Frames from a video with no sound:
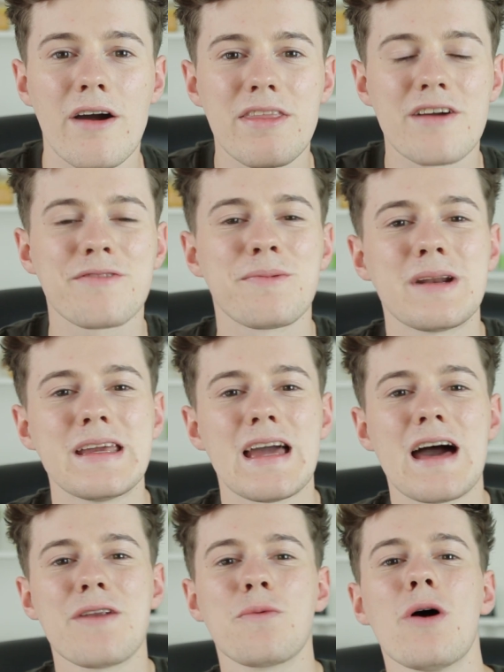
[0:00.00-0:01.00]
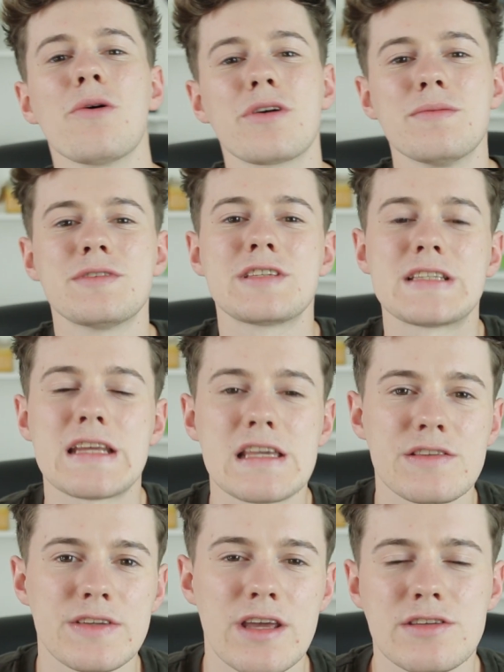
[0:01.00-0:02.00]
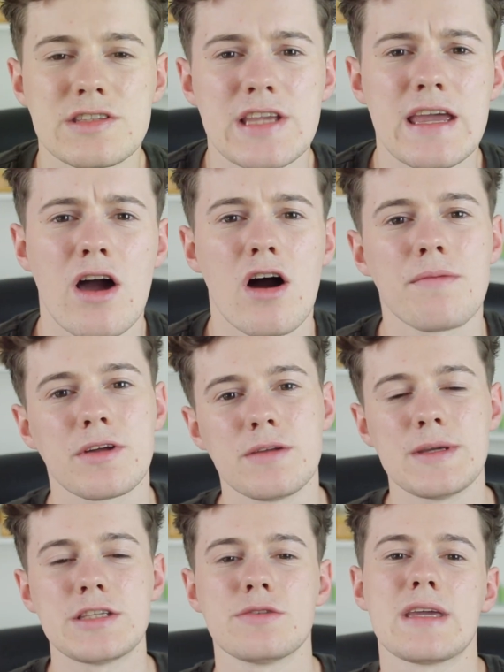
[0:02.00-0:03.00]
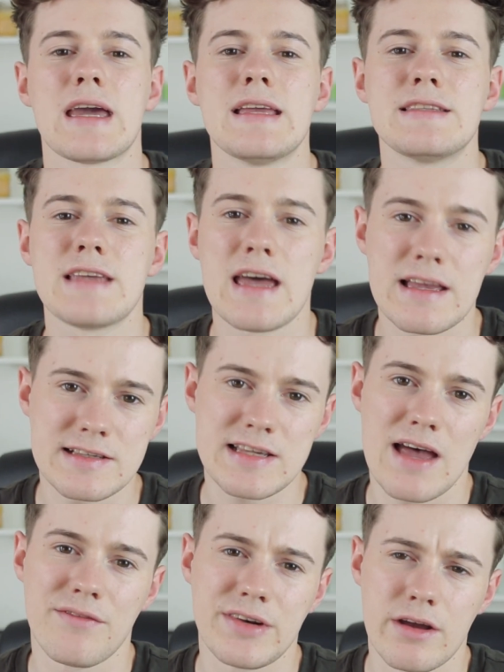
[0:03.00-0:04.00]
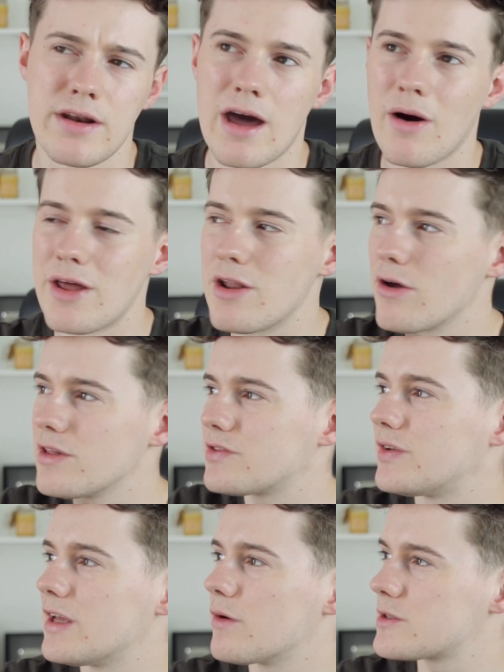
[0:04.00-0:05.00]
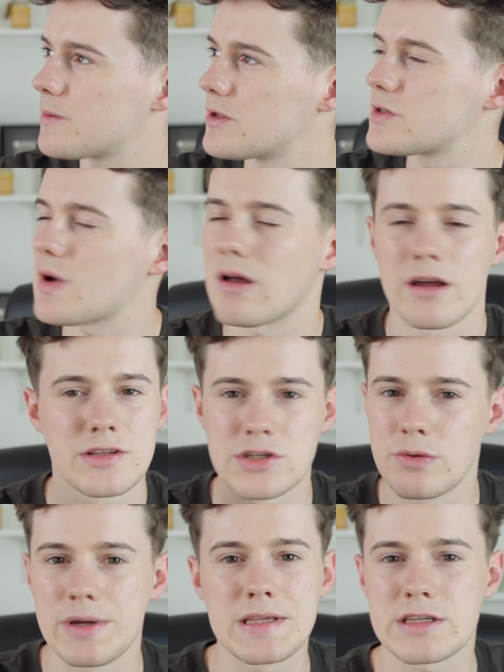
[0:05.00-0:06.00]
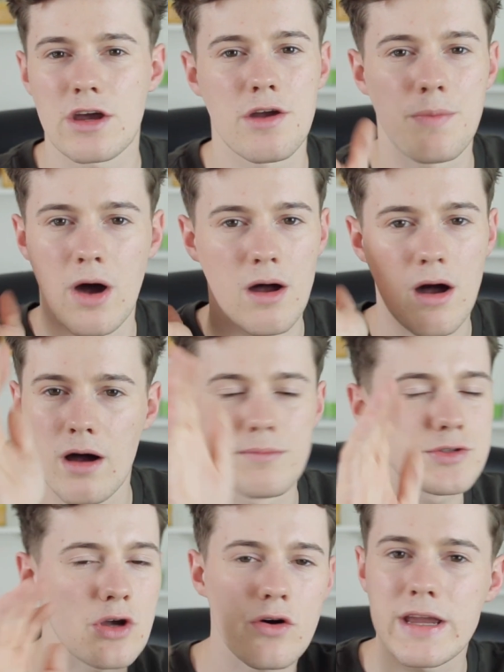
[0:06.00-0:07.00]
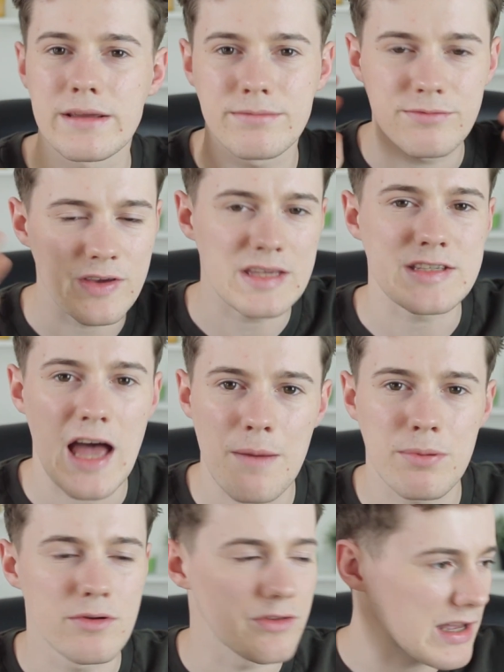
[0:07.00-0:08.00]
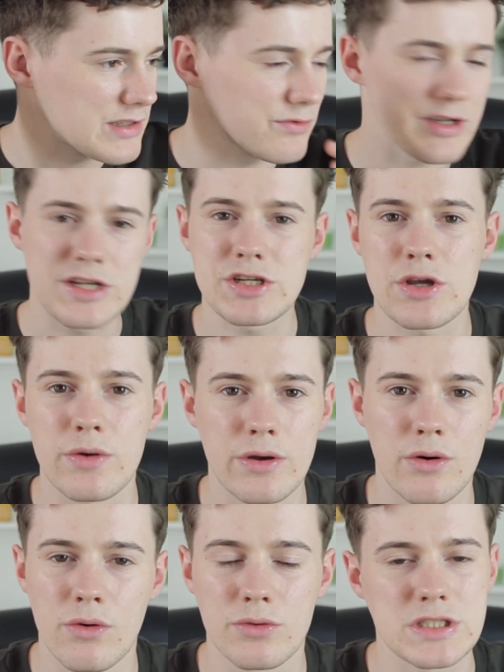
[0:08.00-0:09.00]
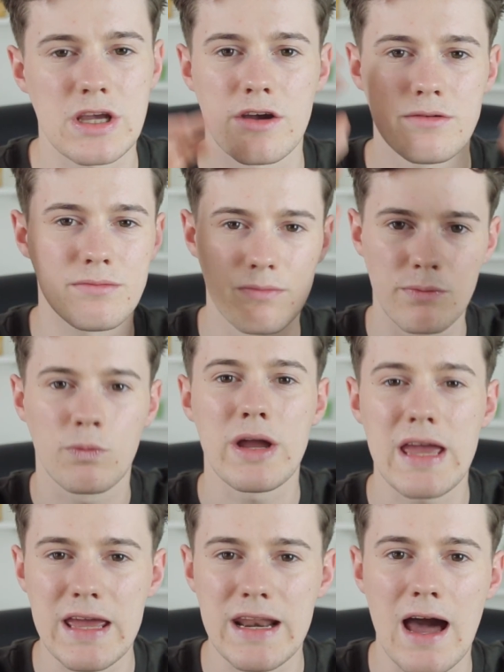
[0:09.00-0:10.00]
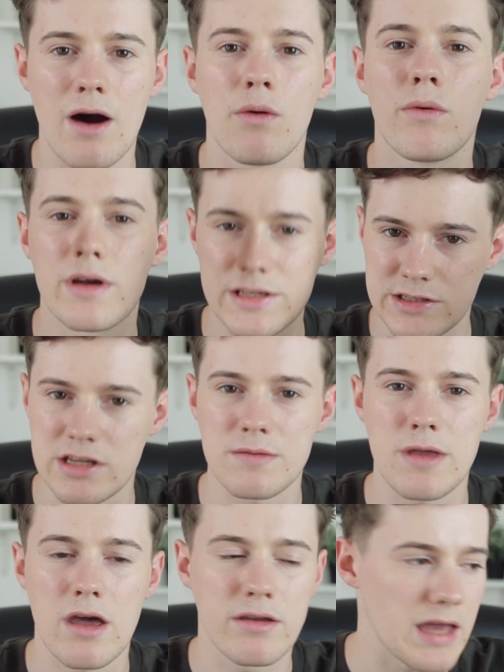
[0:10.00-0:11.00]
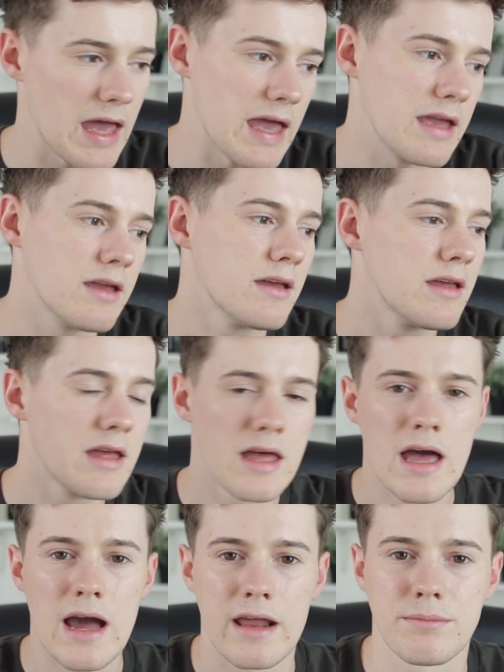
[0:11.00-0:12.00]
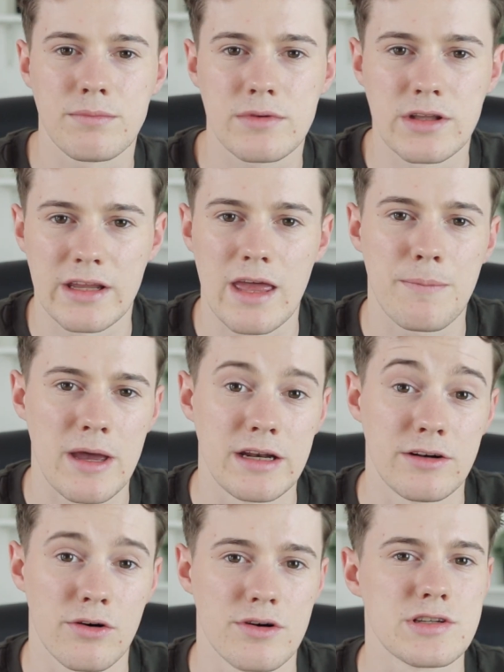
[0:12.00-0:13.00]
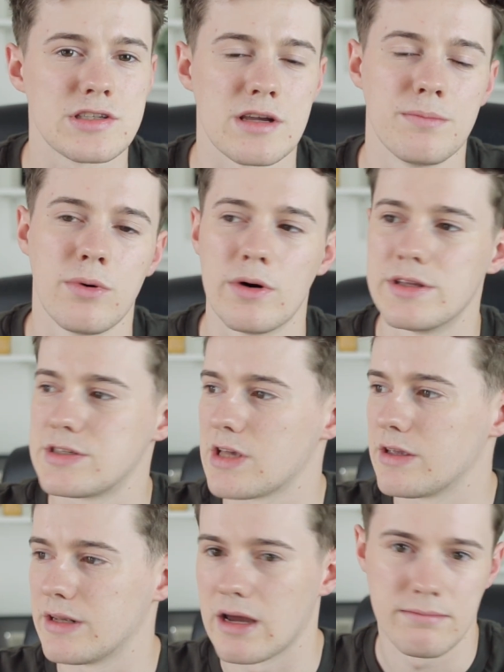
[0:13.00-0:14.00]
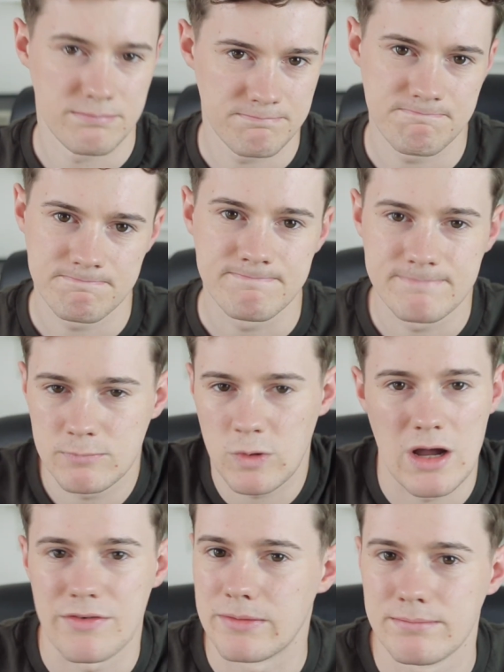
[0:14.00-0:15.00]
Hi there everybody and welcome to today's video. Today I'm going to be doing a Dare Sam video. Now I know this video was supposed to go out like 2 weeks ago, but I'm sorry, things happened, I had to reshoot it all, so we're here now, it's going to be okay, and I'm going to get painted orange at some point, so you know, whatever.